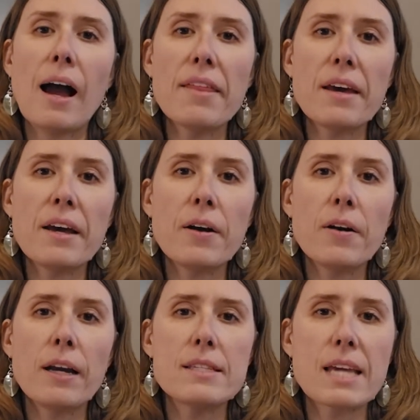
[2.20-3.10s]
Hi
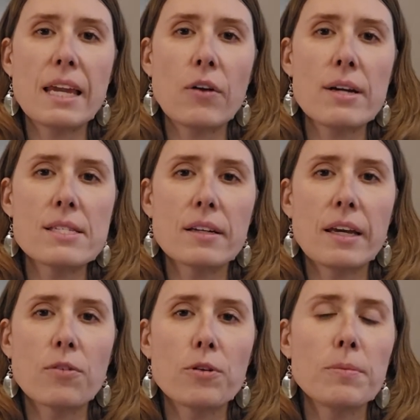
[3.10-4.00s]
there, it's Katie Kreisdell
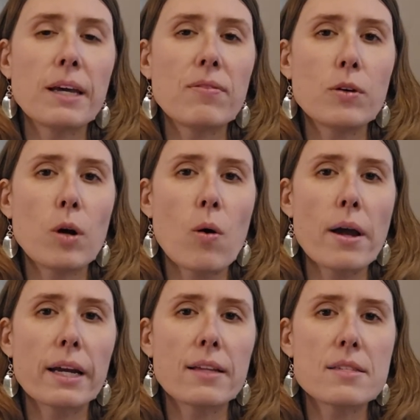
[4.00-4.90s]
here from Lakeview
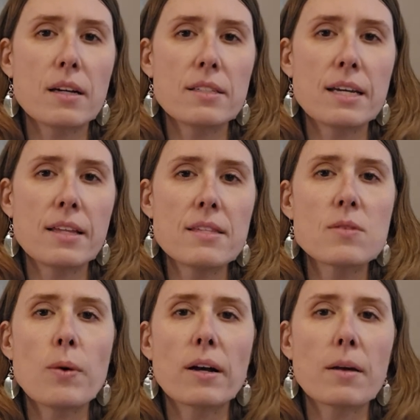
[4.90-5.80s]
Aquatic
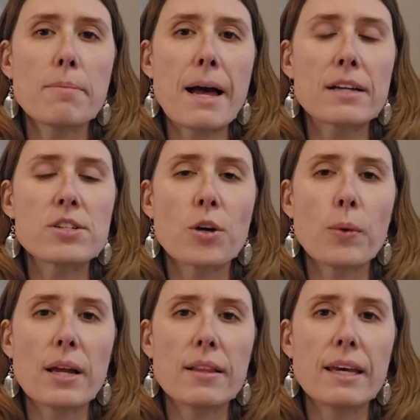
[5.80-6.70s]
Consultants. Welcome back to your
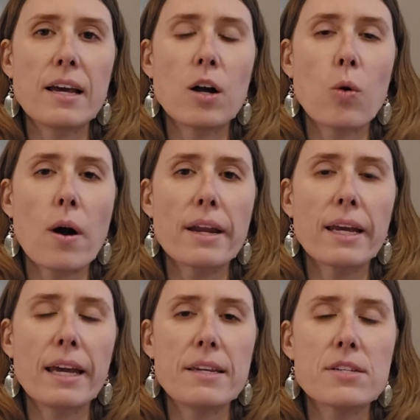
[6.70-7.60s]
weekly
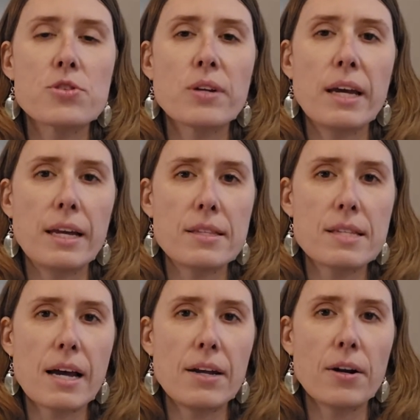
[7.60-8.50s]
Aquatic Industry
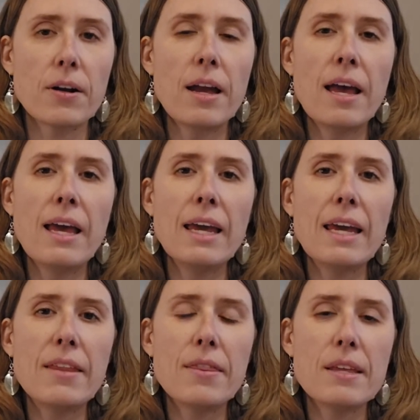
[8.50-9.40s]
Insider.
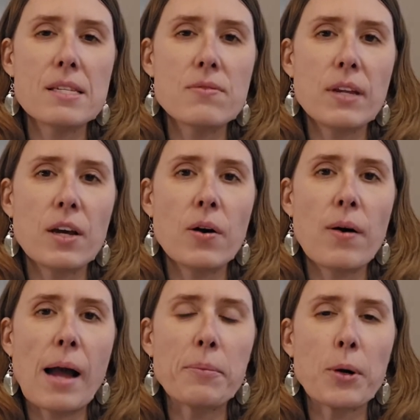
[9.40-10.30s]
In this
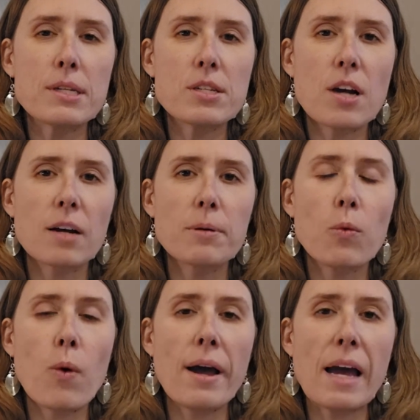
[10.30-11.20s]
video, I'm going to talk
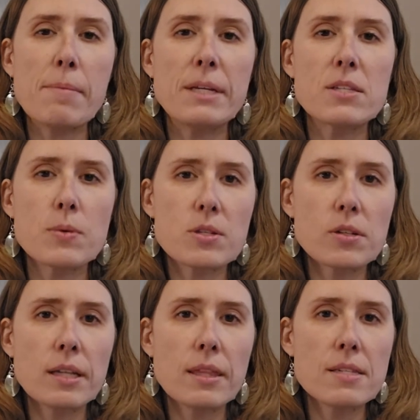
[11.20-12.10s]
about why I'm in
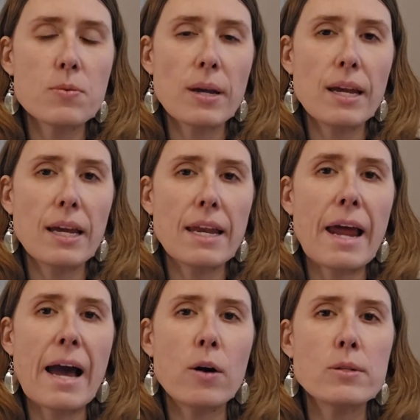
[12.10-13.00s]
Switzerland this week and
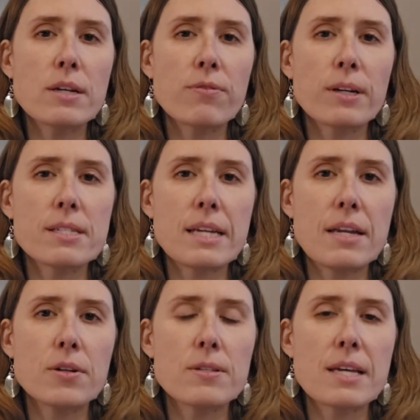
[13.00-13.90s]
how different
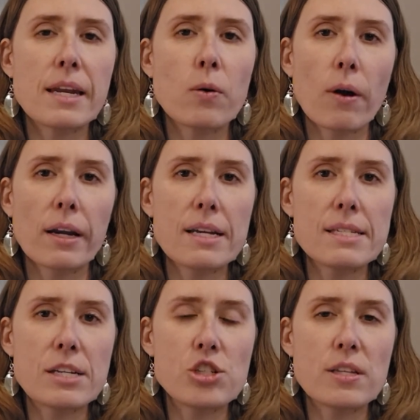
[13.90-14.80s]
standard setting
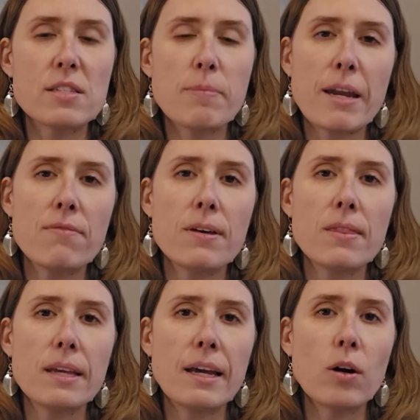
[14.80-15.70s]
organizations
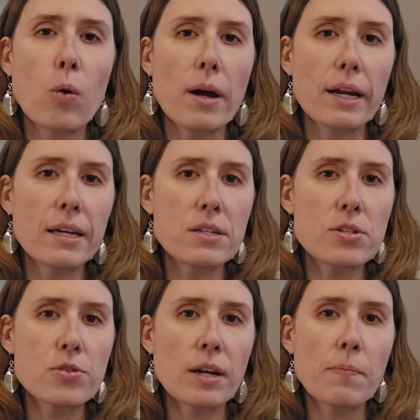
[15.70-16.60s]
benefit the aquatic
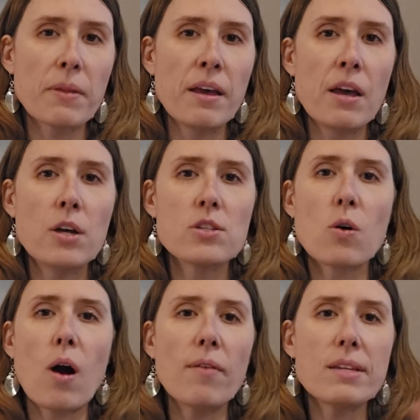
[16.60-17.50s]
industry.
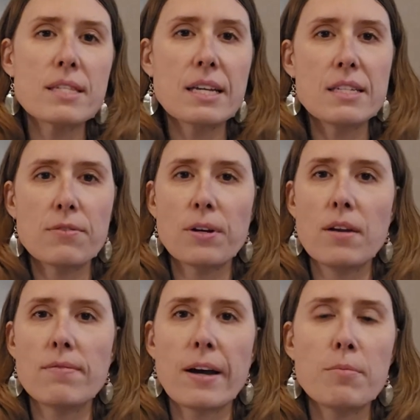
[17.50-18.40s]
So obviously a different
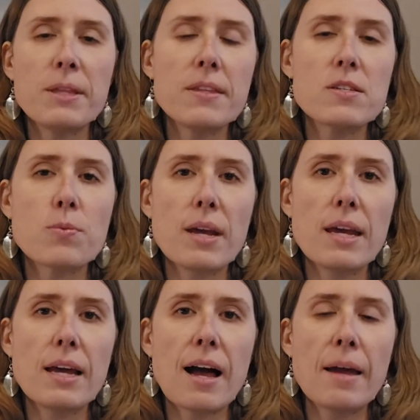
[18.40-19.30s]
environment this
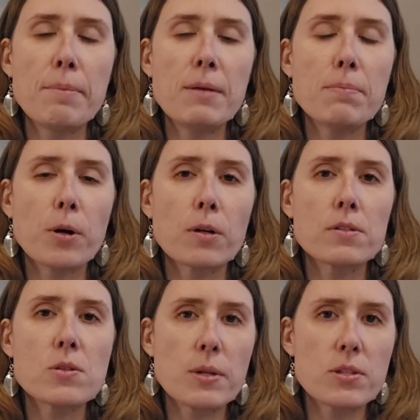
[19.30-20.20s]
week. I'm in
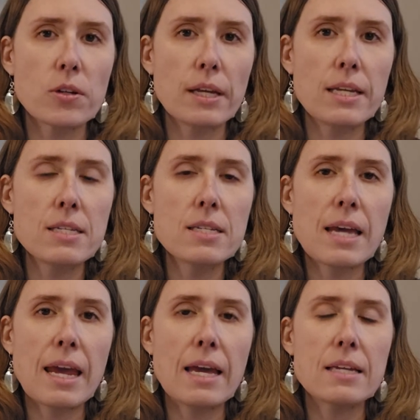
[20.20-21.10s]
Bern, Switzerland,
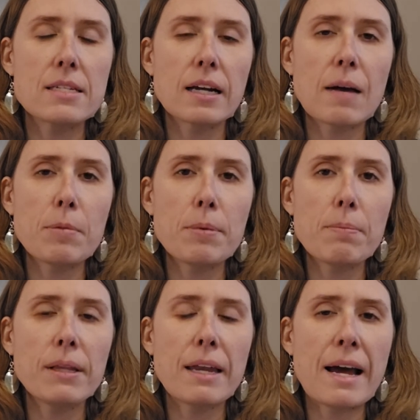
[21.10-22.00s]
and a couple
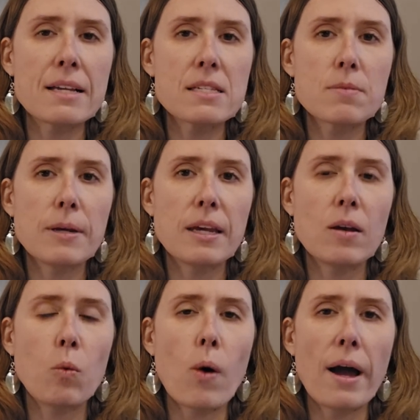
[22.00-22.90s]
people had asked
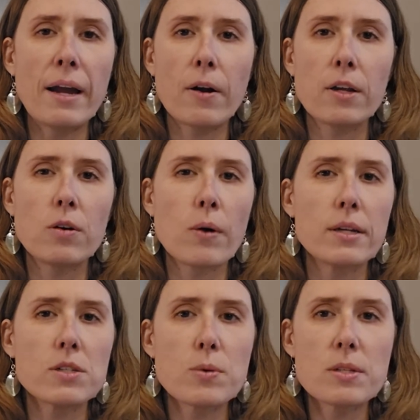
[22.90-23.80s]
me, why are you
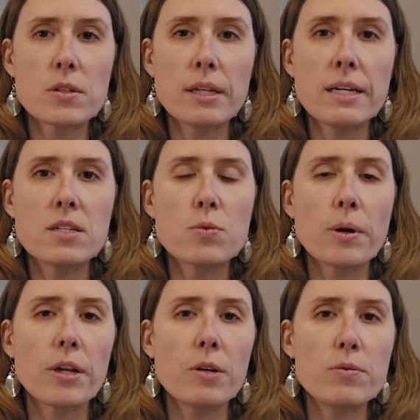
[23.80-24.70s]
going to Switzerland?
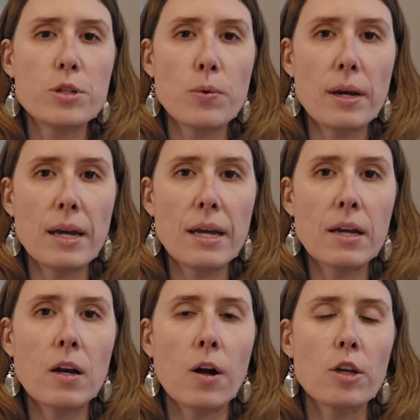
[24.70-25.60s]
What are you
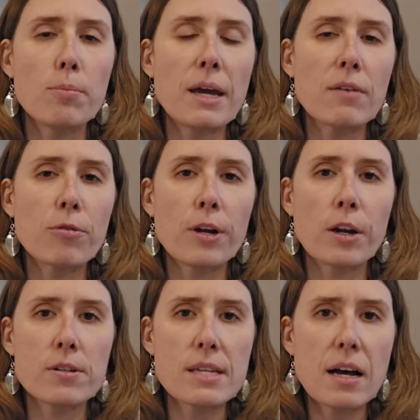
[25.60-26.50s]
doing? Are you paying for it
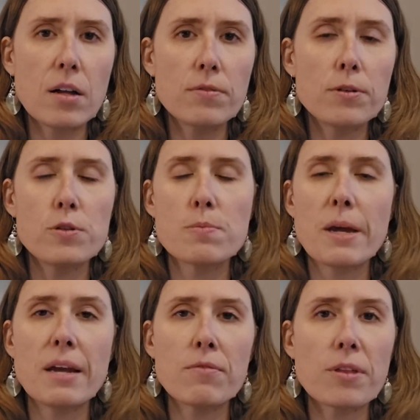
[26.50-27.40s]
yourself? Who's
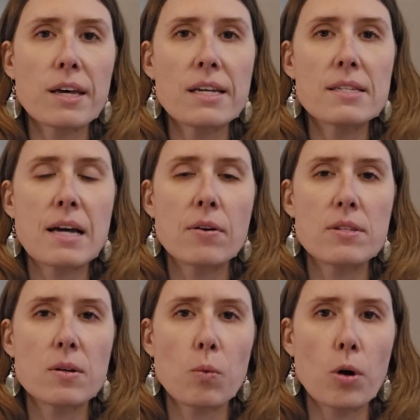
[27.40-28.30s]
paying for this? How
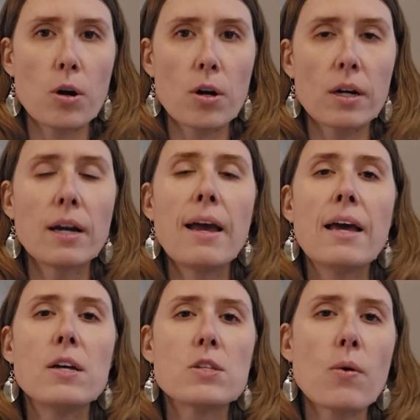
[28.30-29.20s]
does it work?
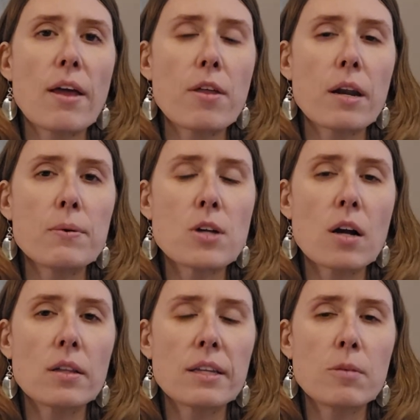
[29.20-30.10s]
So I thought I would
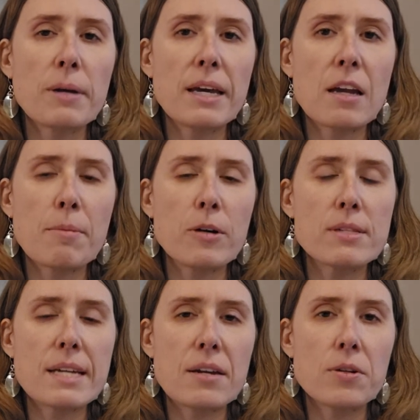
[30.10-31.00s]
talk a little bit
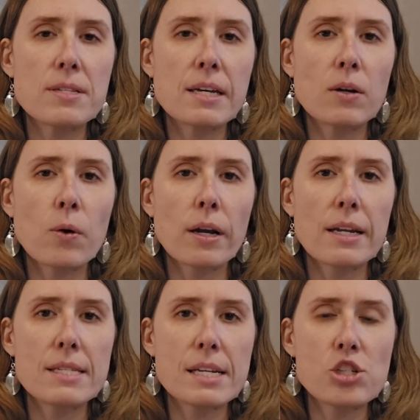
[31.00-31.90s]
about standard setting
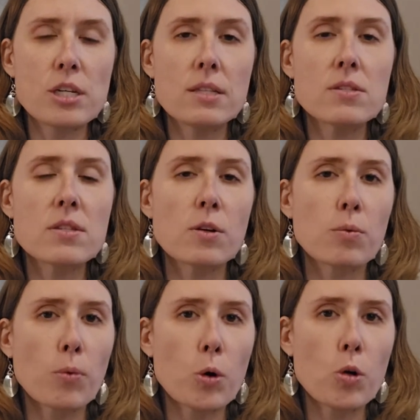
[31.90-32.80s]
organizations, their
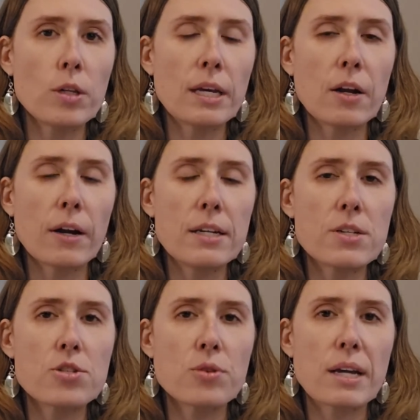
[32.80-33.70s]
role in our
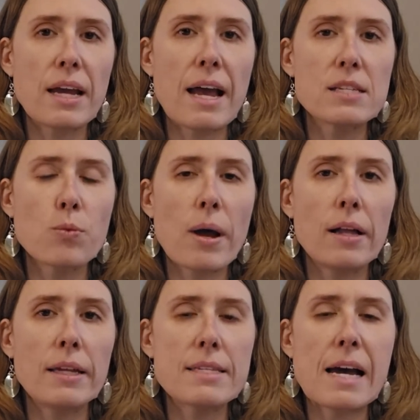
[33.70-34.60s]
industry, as
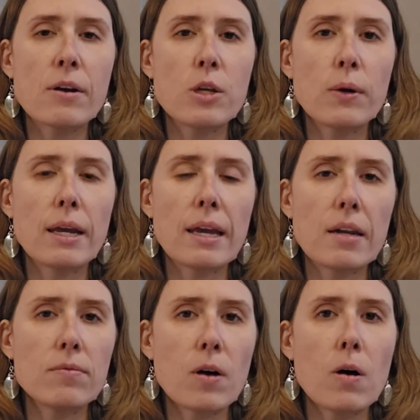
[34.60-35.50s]
well as how you can
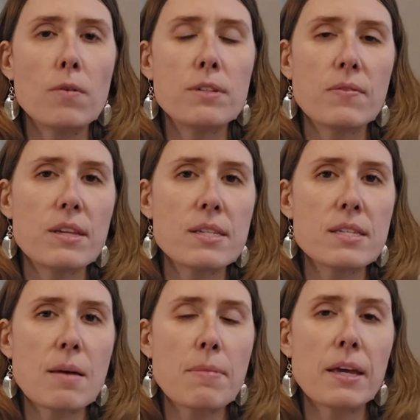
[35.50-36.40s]
get involved if this
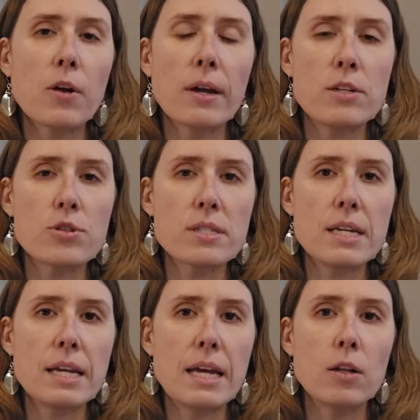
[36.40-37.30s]
is something you're
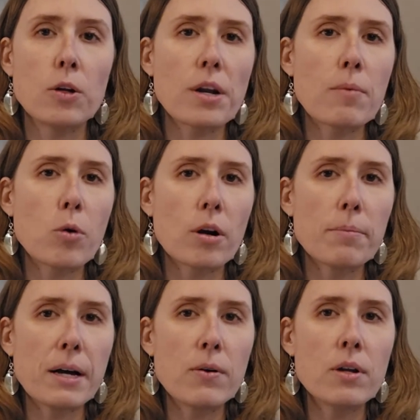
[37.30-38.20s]
interested in learning more
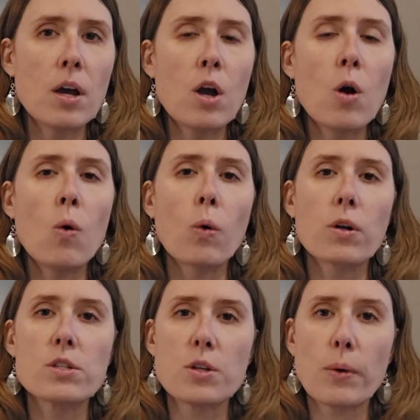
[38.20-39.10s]
about
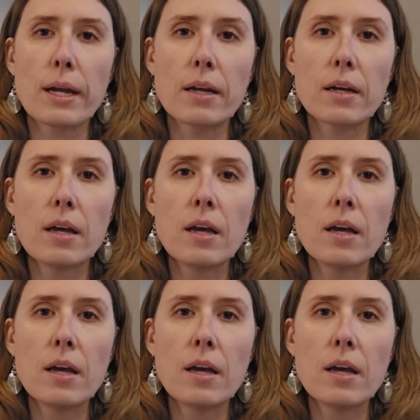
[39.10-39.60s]
or doing.